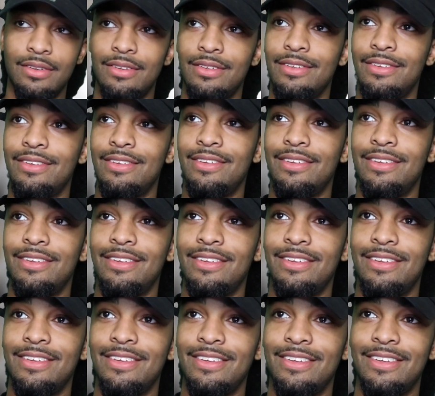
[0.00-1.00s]

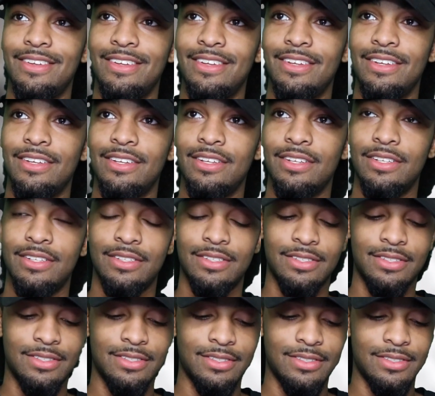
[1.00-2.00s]

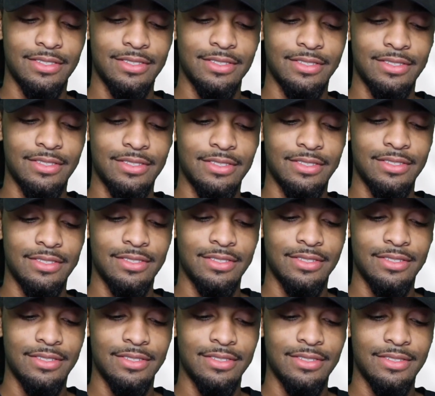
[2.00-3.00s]

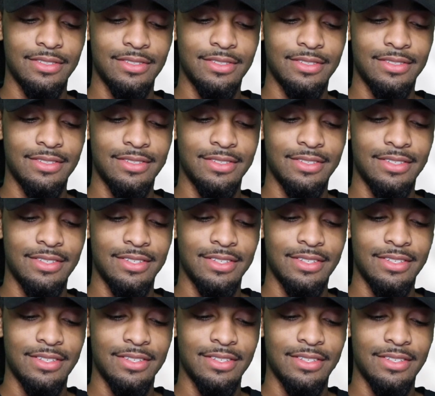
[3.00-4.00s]

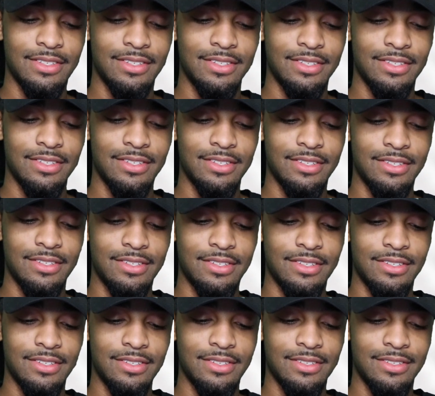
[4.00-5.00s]

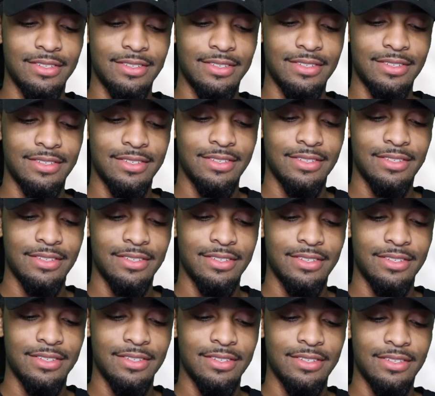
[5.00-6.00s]

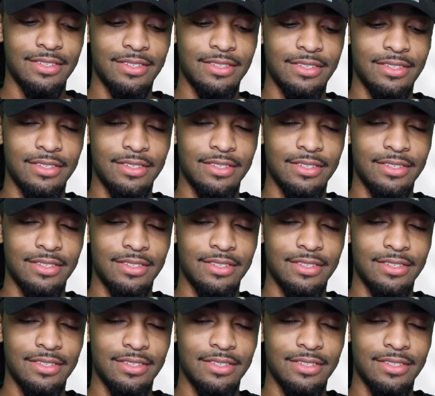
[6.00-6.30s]
Nothing is said.